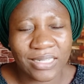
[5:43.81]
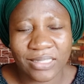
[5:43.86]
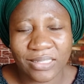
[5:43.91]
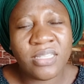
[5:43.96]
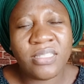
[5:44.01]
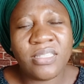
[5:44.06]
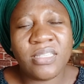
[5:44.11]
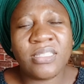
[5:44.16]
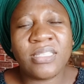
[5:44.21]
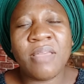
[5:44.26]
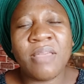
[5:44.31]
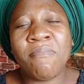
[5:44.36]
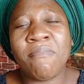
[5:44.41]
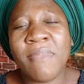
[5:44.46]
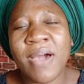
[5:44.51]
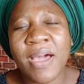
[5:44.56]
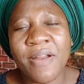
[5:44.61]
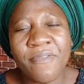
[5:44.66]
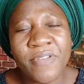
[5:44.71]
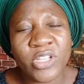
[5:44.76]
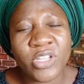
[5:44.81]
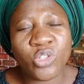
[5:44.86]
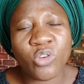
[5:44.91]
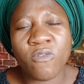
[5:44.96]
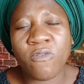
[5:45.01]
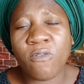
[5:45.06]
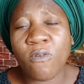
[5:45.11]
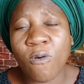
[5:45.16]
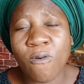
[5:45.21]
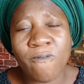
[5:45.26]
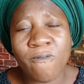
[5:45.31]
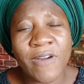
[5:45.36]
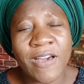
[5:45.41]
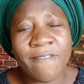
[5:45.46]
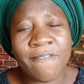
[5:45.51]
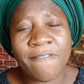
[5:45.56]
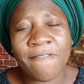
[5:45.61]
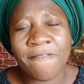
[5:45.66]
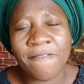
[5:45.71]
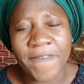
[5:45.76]
This is a marriage of
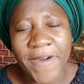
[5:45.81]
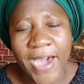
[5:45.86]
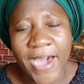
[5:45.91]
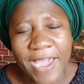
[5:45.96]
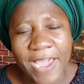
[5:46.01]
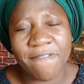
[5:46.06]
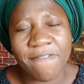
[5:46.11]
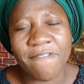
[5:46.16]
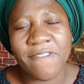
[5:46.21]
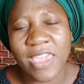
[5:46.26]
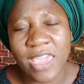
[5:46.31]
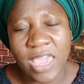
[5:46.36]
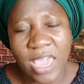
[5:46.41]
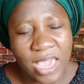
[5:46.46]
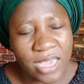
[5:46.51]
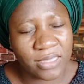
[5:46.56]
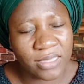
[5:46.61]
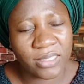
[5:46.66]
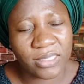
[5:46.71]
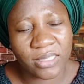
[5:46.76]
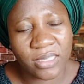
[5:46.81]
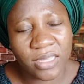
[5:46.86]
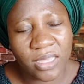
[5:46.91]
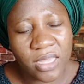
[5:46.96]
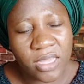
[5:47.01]
over 5 years.